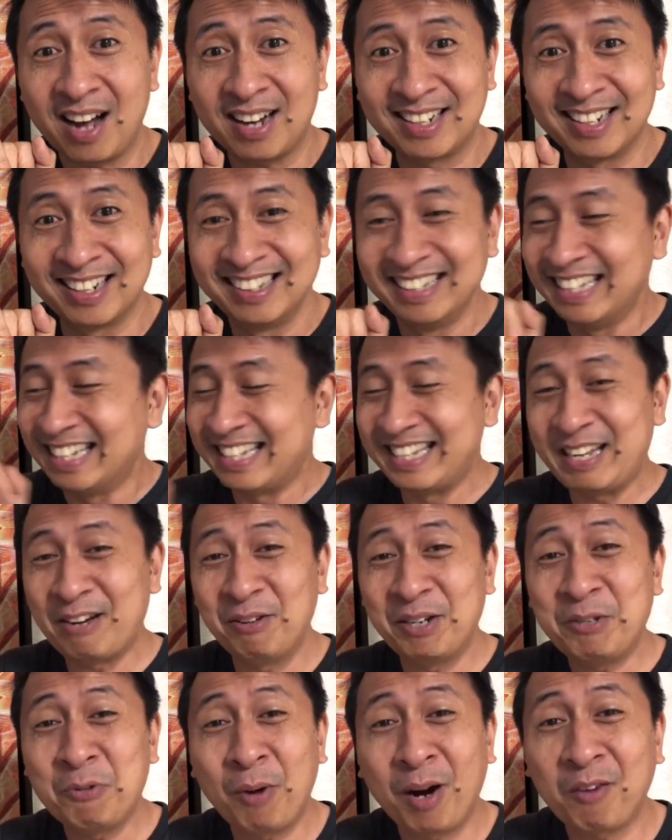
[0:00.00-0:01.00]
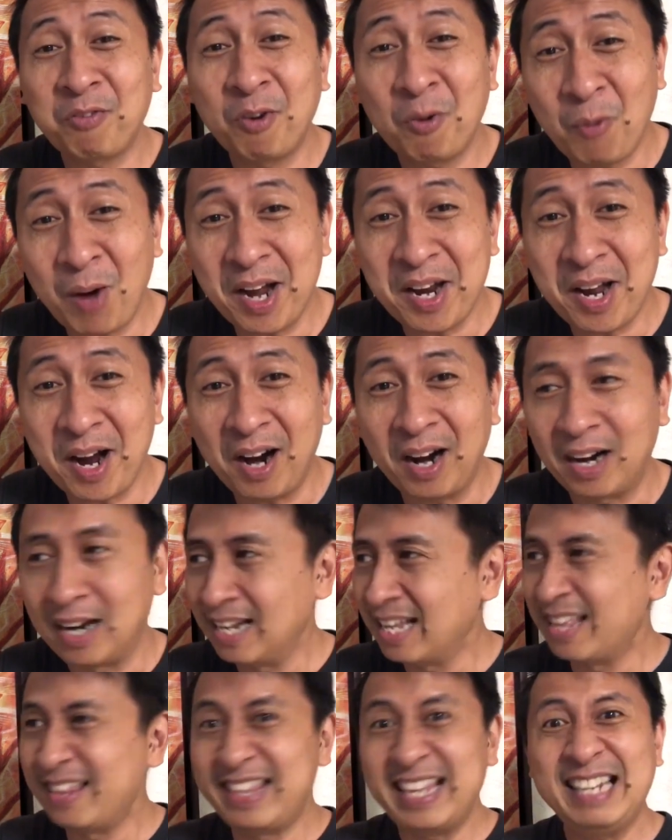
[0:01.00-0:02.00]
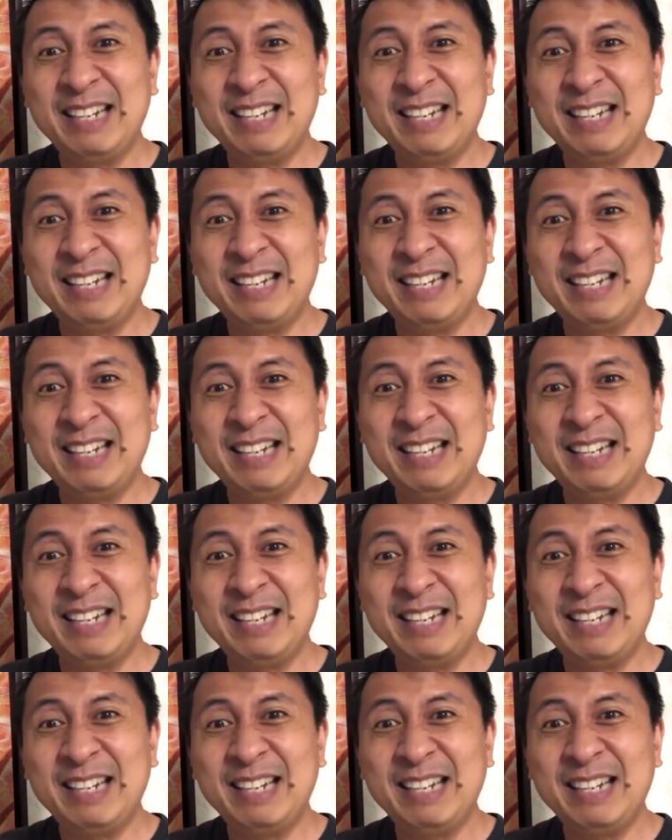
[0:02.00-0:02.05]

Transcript: o'clock? They only work for 1 hour.